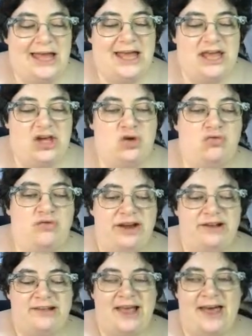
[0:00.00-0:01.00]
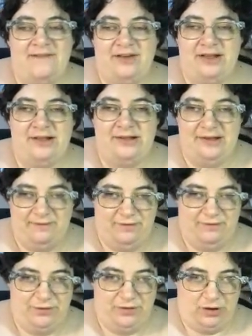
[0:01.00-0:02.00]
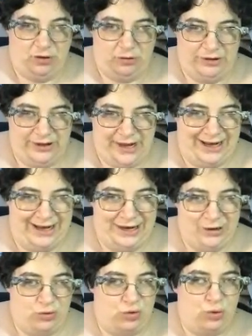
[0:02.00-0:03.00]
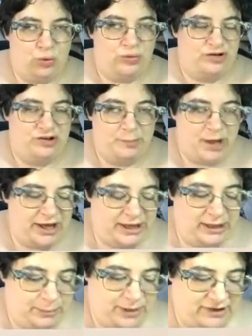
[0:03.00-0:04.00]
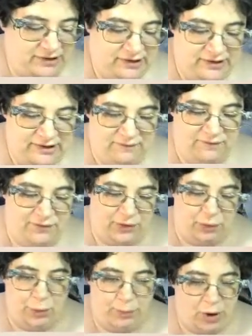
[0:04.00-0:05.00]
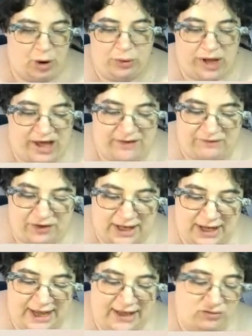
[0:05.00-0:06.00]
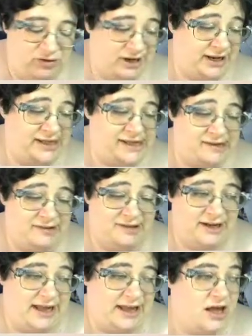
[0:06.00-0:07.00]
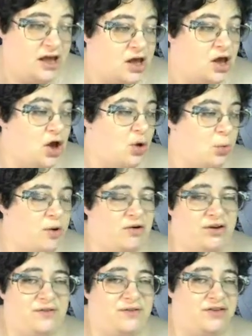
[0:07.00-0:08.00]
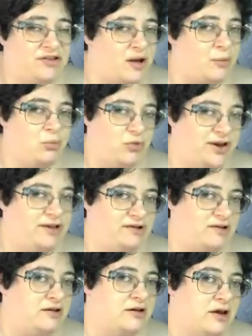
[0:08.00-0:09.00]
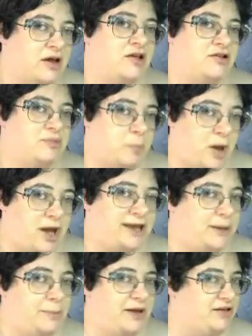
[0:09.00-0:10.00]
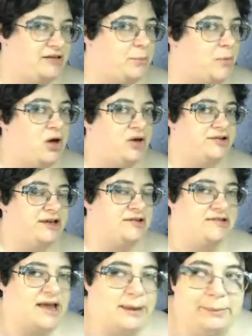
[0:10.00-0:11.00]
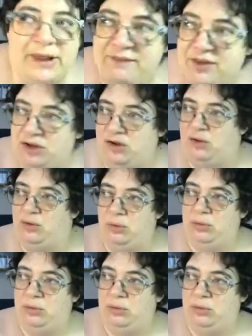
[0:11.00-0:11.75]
you risk having any little corner spiky bits of tin foil will poke out of your clay really easily, whereas for some reason spiky bits of masking tape never do.